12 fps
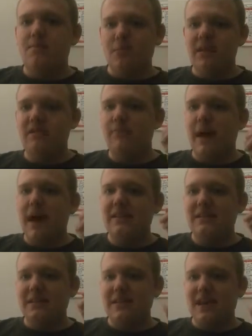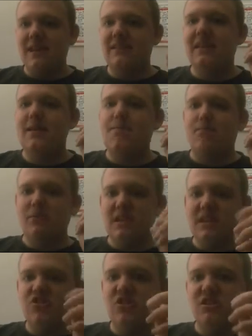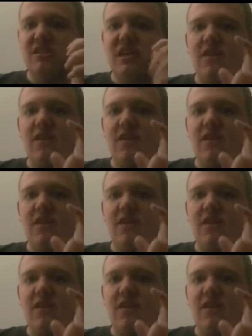Please pass the test, and please, just to